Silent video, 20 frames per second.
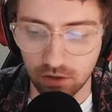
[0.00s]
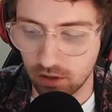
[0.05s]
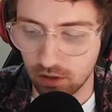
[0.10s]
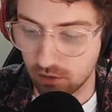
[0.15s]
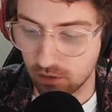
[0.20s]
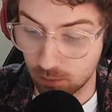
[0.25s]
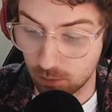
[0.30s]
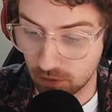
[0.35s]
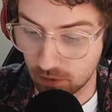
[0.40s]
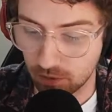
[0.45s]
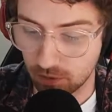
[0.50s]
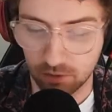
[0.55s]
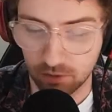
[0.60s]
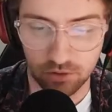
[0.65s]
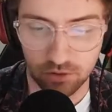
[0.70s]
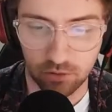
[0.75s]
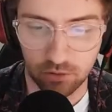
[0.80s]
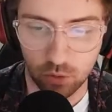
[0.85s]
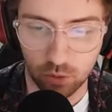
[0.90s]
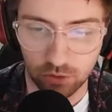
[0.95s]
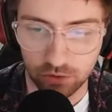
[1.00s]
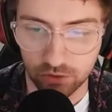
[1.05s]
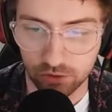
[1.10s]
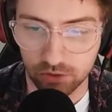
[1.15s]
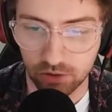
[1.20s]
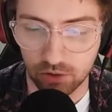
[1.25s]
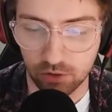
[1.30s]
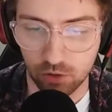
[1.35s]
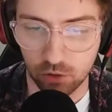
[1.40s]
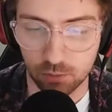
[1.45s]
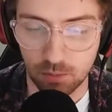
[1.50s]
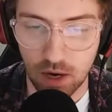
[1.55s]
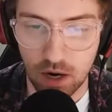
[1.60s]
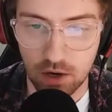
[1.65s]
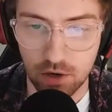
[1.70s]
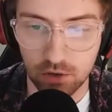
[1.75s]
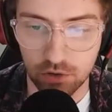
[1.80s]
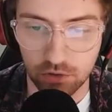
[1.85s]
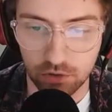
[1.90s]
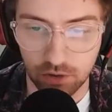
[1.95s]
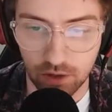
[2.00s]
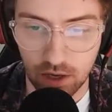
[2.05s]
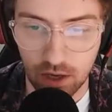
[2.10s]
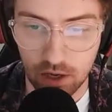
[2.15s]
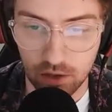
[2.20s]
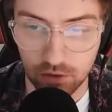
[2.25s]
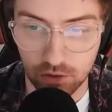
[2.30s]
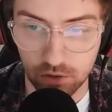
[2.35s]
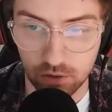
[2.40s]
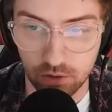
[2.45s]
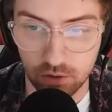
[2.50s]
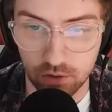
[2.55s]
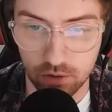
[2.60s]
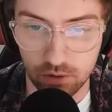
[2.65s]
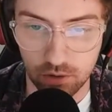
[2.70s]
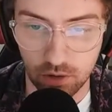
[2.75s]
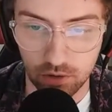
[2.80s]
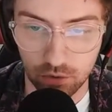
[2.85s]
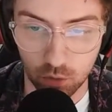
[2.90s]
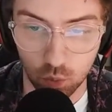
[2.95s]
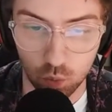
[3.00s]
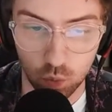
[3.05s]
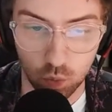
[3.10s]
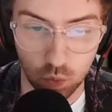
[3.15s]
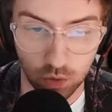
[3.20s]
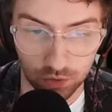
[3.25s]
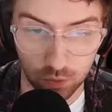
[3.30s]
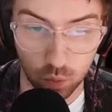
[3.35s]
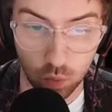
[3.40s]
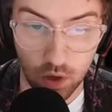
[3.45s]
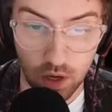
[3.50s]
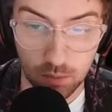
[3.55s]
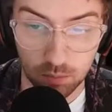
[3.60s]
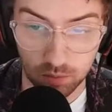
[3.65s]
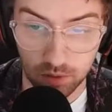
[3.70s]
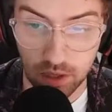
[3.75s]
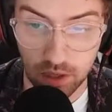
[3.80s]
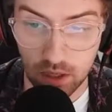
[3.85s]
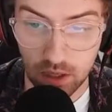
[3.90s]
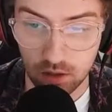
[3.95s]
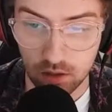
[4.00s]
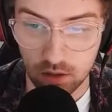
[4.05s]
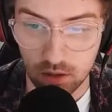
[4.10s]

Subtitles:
spent time, of course, the Central Coast Mariners was a wide player.